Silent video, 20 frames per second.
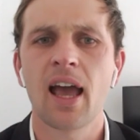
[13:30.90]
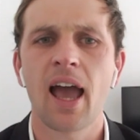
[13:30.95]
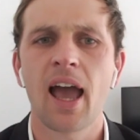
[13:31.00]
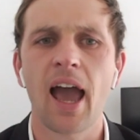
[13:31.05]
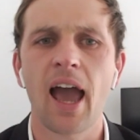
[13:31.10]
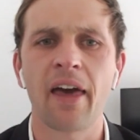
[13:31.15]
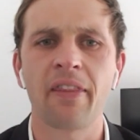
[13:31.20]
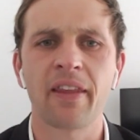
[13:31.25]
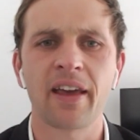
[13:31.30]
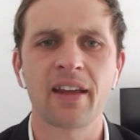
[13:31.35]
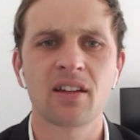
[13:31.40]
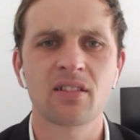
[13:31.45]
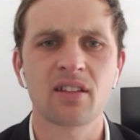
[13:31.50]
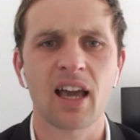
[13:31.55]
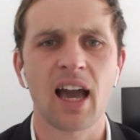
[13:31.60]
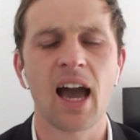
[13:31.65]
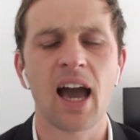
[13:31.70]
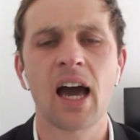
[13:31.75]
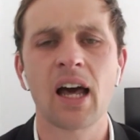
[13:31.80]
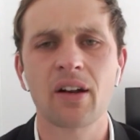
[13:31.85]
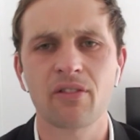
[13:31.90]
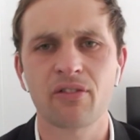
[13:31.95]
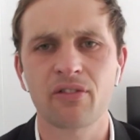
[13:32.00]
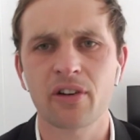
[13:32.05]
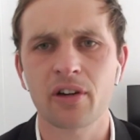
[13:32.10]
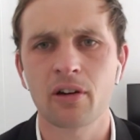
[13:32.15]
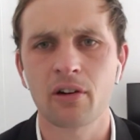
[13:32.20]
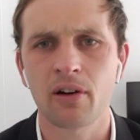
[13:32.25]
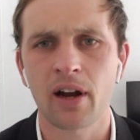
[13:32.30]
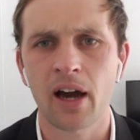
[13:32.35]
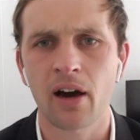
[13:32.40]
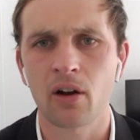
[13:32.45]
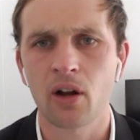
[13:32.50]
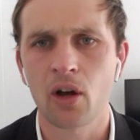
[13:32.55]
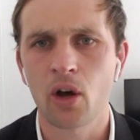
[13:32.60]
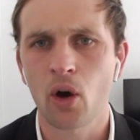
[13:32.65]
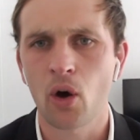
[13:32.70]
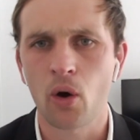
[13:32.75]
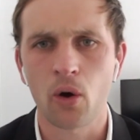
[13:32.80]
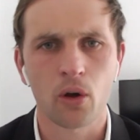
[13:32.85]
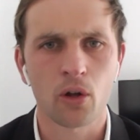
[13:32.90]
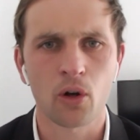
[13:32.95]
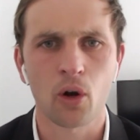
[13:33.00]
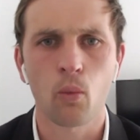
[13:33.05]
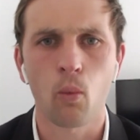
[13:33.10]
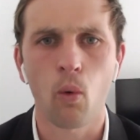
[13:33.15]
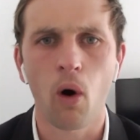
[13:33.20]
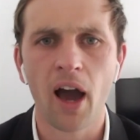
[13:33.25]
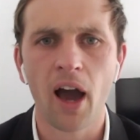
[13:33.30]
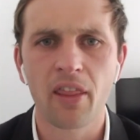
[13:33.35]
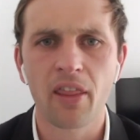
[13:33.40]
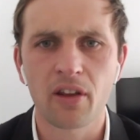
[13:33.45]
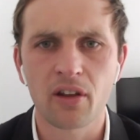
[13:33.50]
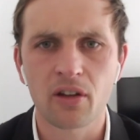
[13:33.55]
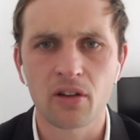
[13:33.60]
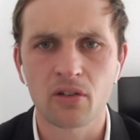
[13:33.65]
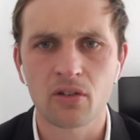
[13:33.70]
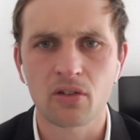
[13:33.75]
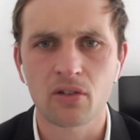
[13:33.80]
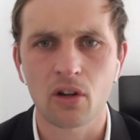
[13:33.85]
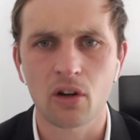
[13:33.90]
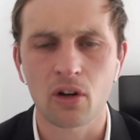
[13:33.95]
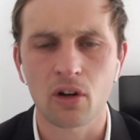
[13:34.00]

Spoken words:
and they just can't figure out why there's